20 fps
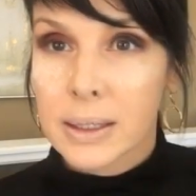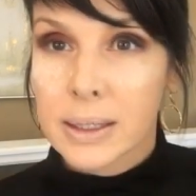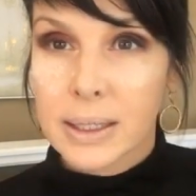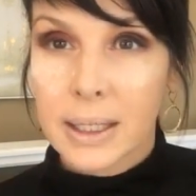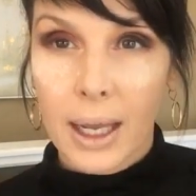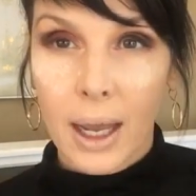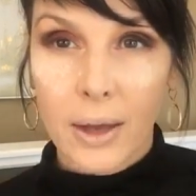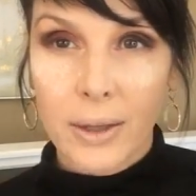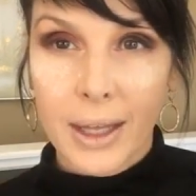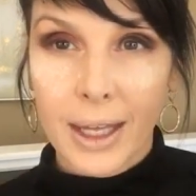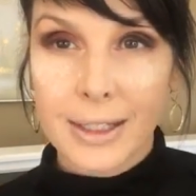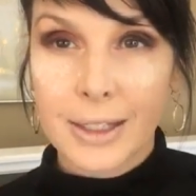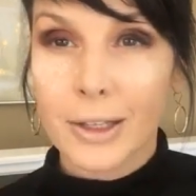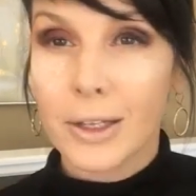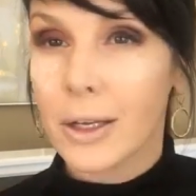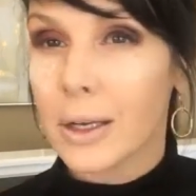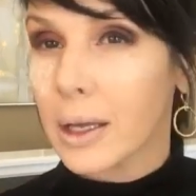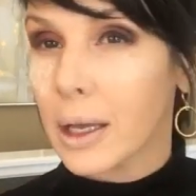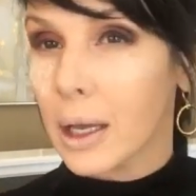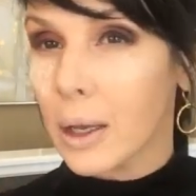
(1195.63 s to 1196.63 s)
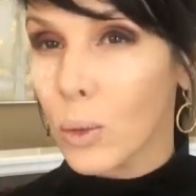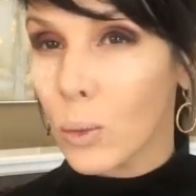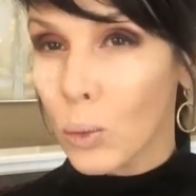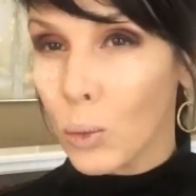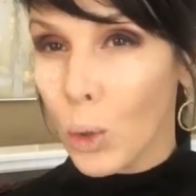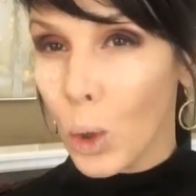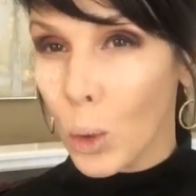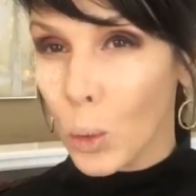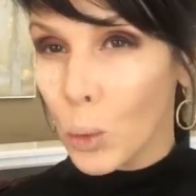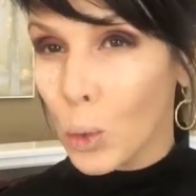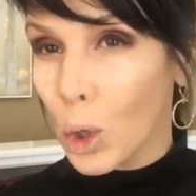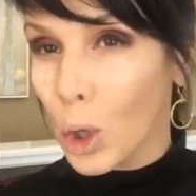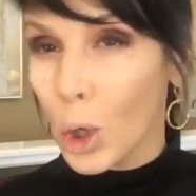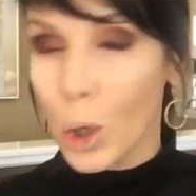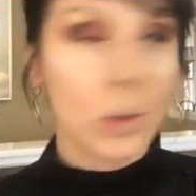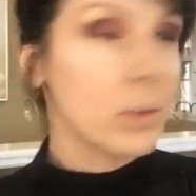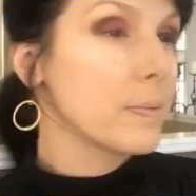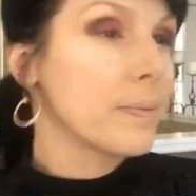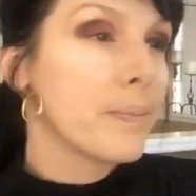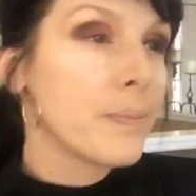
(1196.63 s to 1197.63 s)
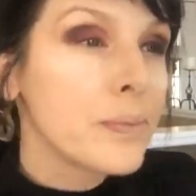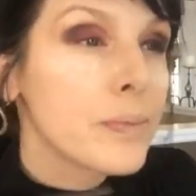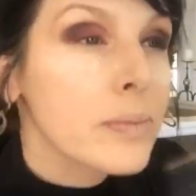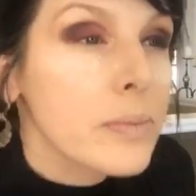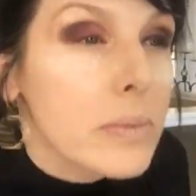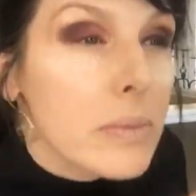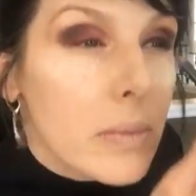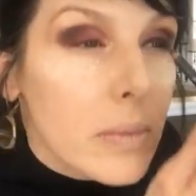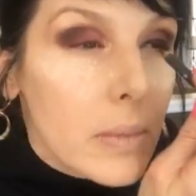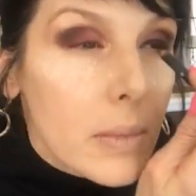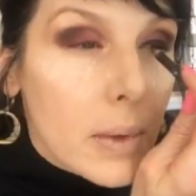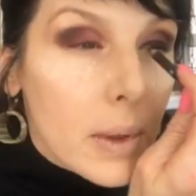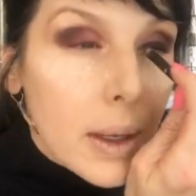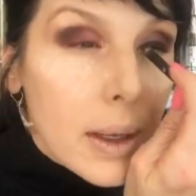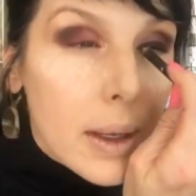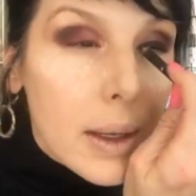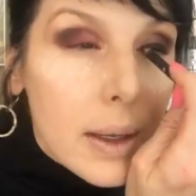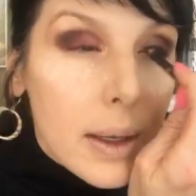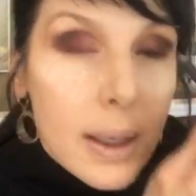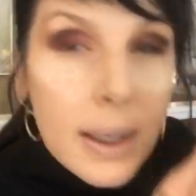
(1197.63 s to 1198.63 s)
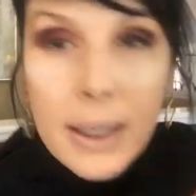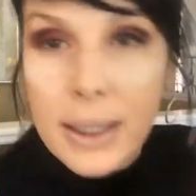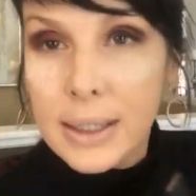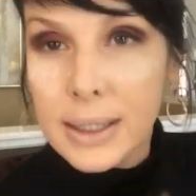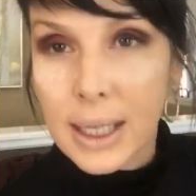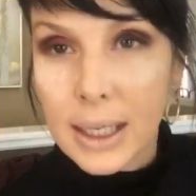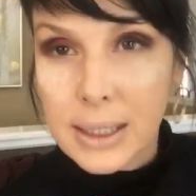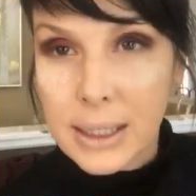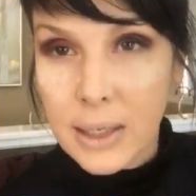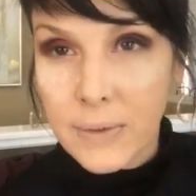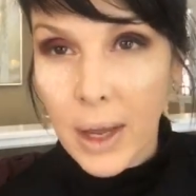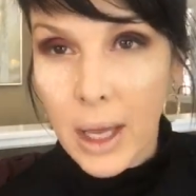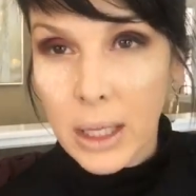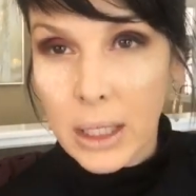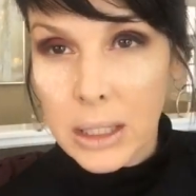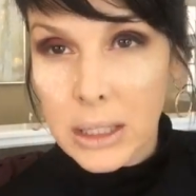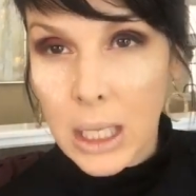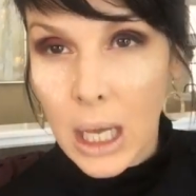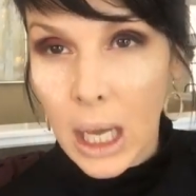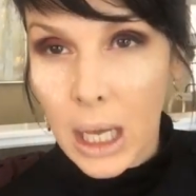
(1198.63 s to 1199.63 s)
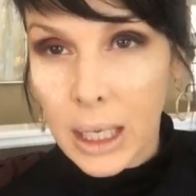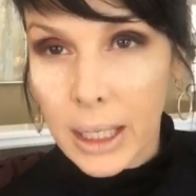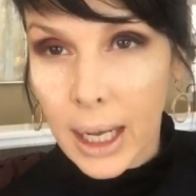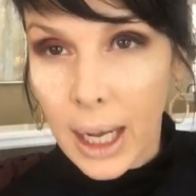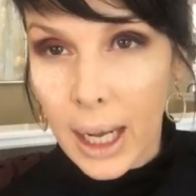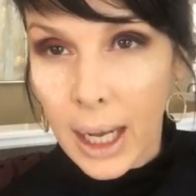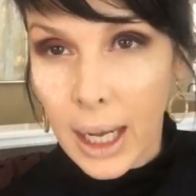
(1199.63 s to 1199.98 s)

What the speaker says: See how that's looking? Woo, woo. Sexy Valentine.